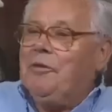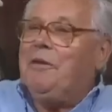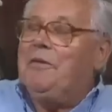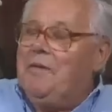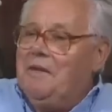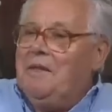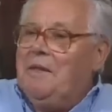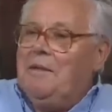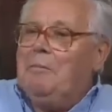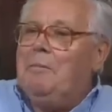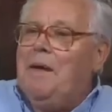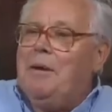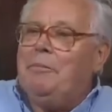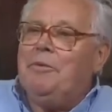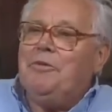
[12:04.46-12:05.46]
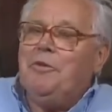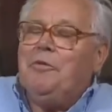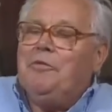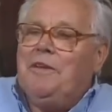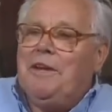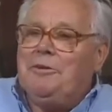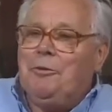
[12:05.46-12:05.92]
the members
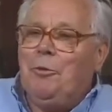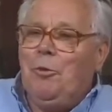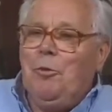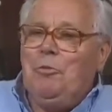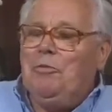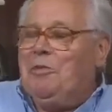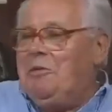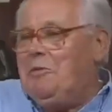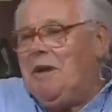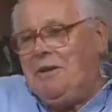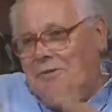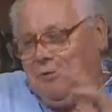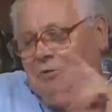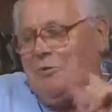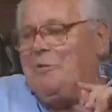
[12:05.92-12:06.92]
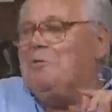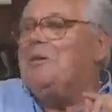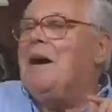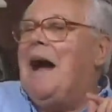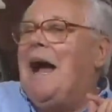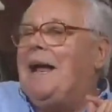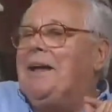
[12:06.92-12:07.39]
of that group. We went
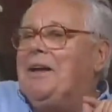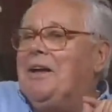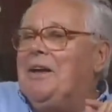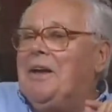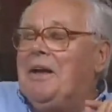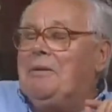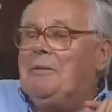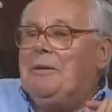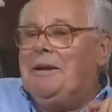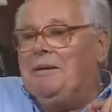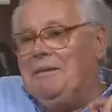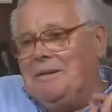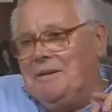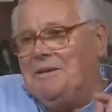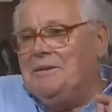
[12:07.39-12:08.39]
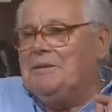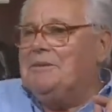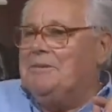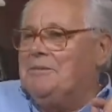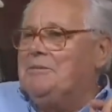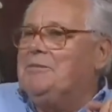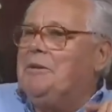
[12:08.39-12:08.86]
hiking, and
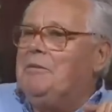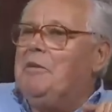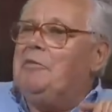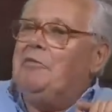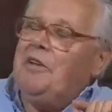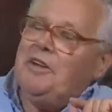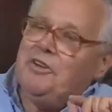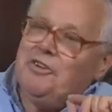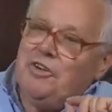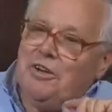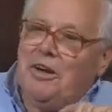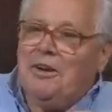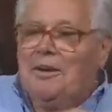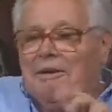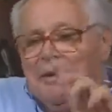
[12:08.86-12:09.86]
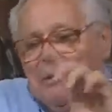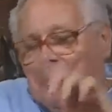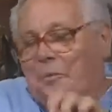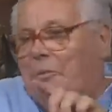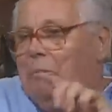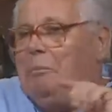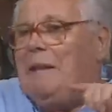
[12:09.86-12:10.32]
when we finished, you got a little
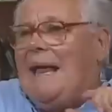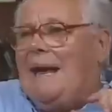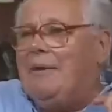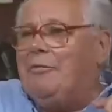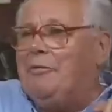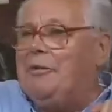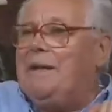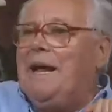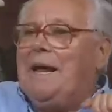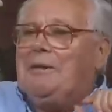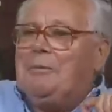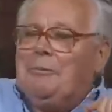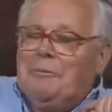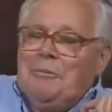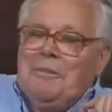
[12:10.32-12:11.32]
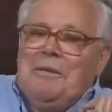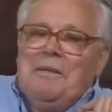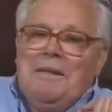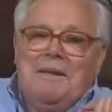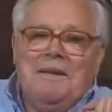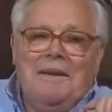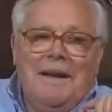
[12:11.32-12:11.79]
plaque for that.
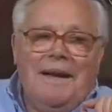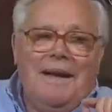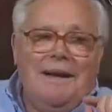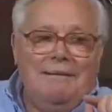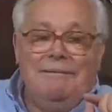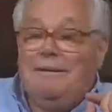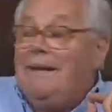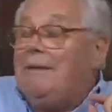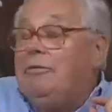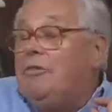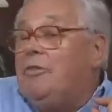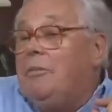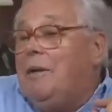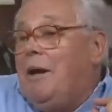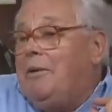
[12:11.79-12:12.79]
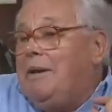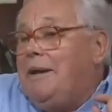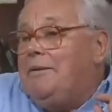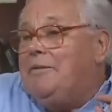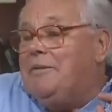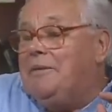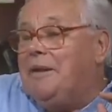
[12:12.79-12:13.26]
And that was about
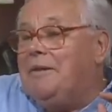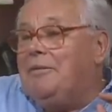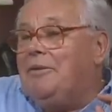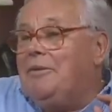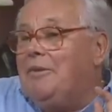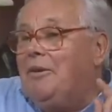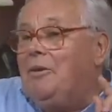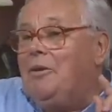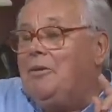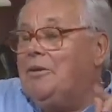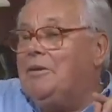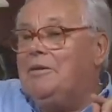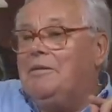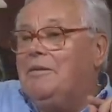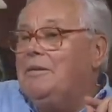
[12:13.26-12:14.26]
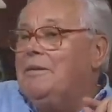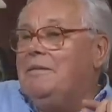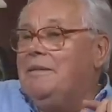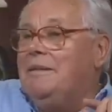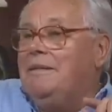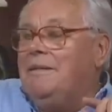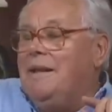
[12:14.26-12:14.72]
it. That was all the
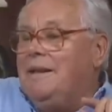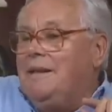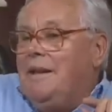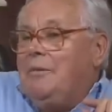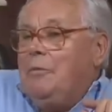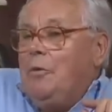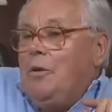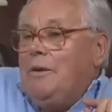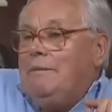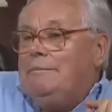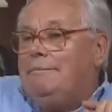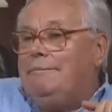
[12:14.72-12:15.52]
thing that were